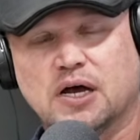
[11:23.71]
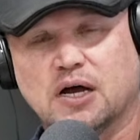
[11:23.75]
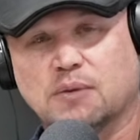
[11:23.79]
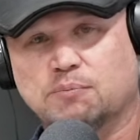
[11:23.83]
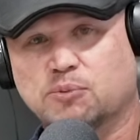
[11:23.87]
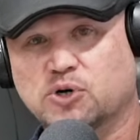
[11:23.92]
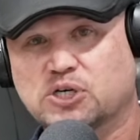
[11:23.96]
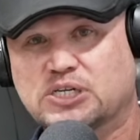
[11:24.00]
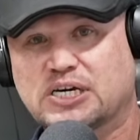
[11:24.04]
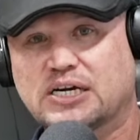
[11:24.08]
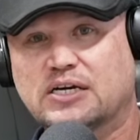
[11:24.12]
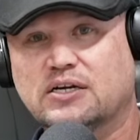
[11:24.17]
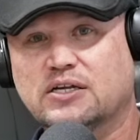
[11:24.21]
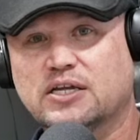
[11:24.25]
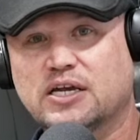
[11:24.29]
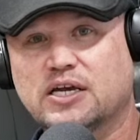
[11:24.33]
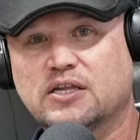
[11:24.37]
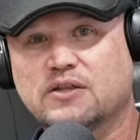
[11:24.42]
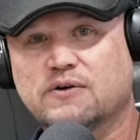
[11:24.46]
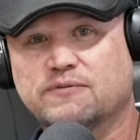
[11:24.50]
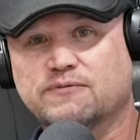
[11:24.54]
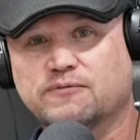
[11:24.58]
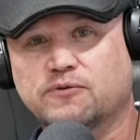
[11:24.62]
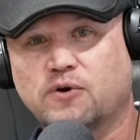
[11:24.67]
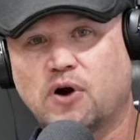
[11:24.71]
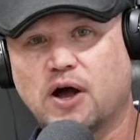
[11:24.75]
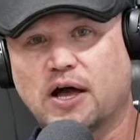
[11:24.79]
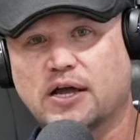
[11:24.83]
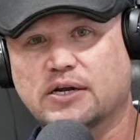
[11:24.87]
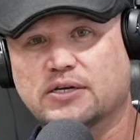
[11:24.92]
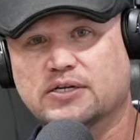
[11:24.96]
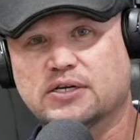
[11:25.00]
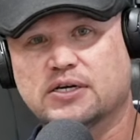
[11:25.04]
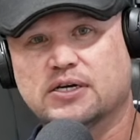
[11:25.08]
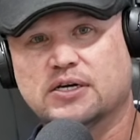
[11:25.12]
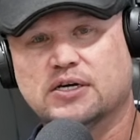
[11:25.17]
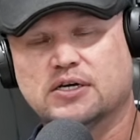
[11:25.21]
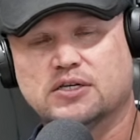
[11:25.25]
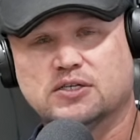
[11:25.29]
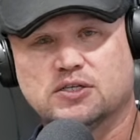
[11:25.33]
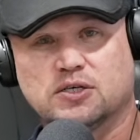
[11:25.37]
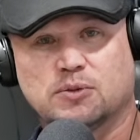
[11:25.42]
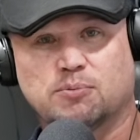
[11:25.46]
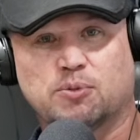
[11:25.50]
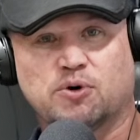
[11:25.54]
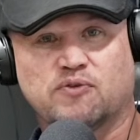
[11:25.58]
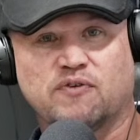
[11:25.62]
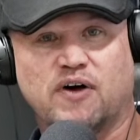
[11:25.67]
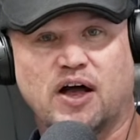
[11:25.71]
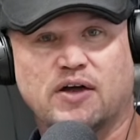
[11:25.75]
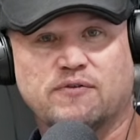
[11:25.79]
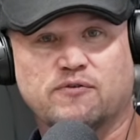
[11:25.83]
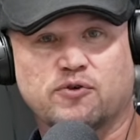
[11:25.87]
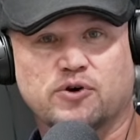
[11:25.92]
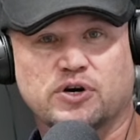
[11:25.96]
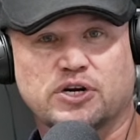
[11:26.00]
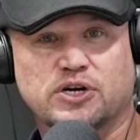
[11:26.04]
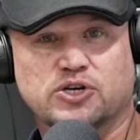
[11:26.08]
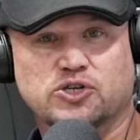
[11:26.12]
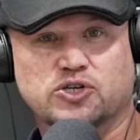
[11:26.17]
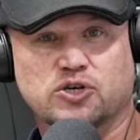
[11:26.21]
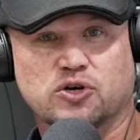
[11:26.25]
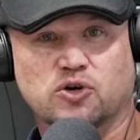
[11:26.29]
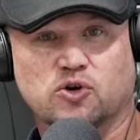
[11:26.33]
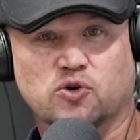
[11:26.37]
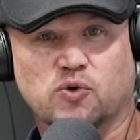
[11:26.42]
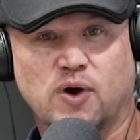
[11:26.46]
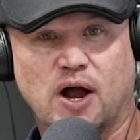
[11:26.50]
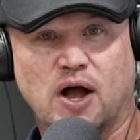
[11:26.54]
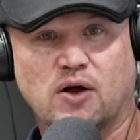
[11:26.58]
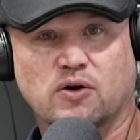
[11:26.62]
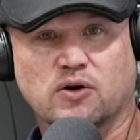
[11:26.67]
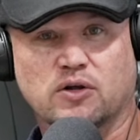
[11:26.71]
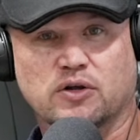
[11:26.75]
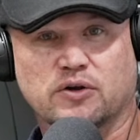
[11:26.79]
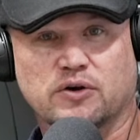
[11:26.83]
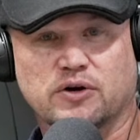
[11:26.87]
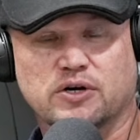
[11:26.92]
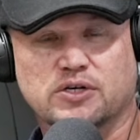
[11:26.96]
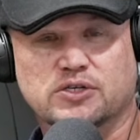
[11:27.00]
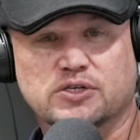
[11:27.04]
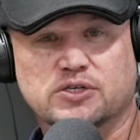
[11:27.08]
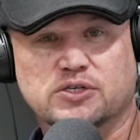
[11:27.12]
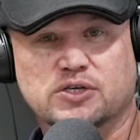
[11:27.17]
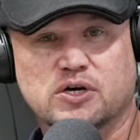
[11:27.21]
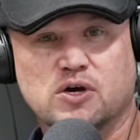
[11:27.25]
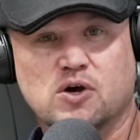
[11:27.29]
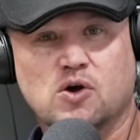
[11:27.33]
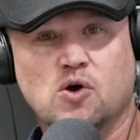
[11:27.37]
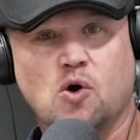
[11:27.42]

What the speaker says: particularly in the front, to provide for additional ground clearance.